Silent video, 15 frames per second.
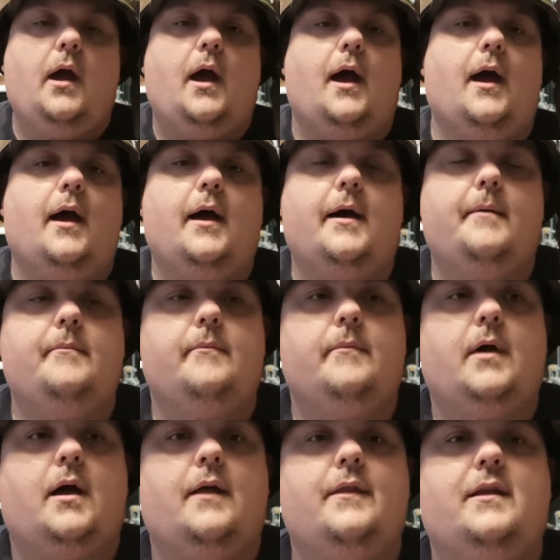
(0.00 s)
And
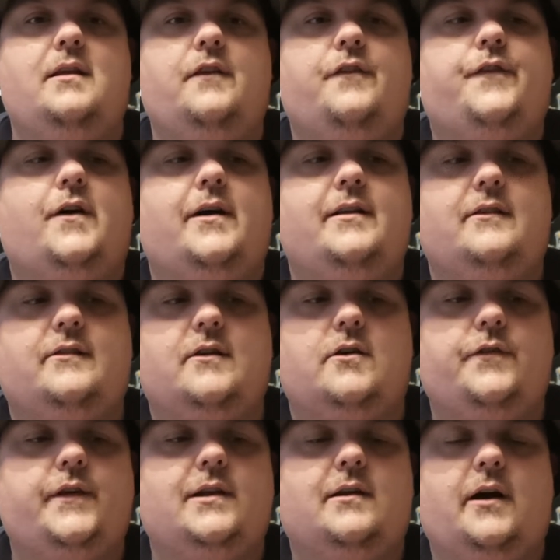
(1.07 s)
then you find
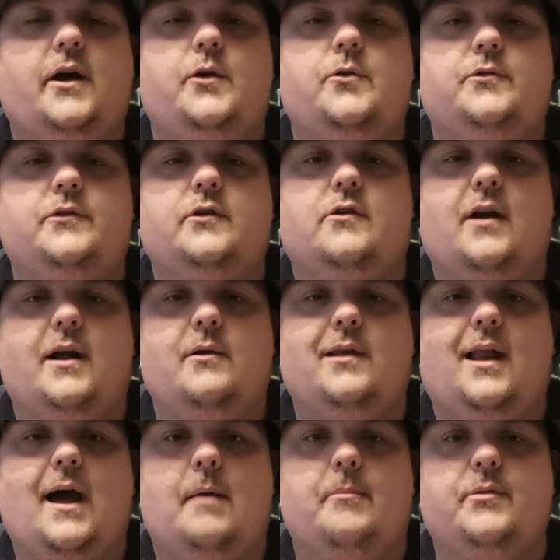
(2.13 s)
yourself in like an underground
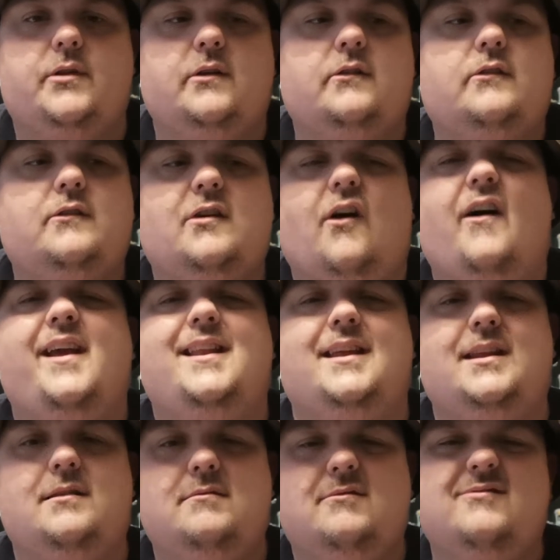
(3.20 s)
lab that's
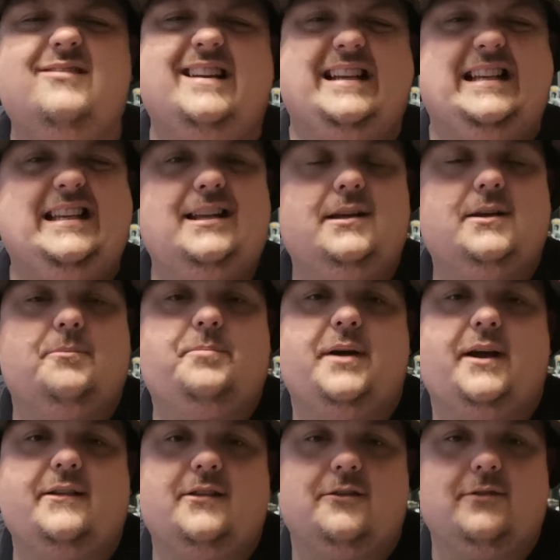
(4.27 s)
tiny, really,
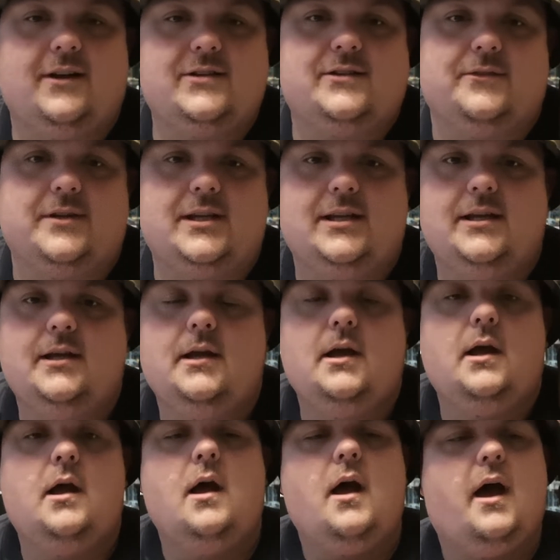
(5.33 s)
compared to the rest of it.
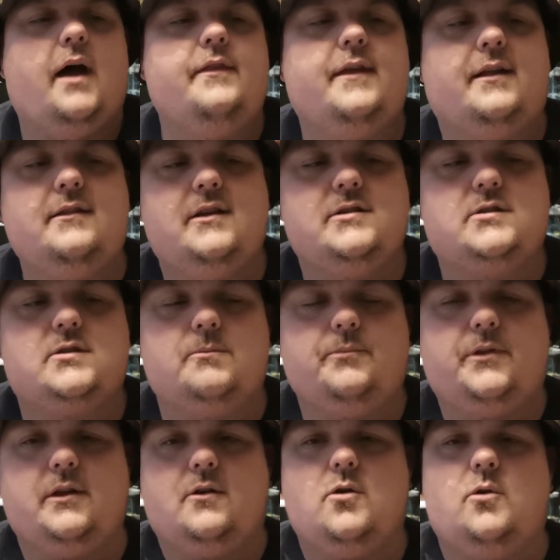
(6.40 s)
And then there's
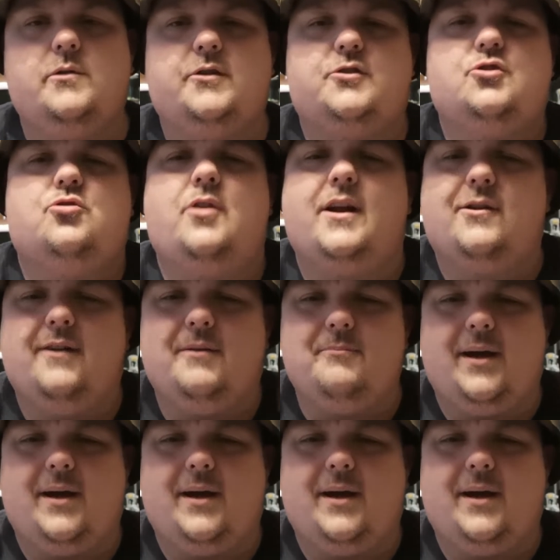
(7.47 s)
something called a triggering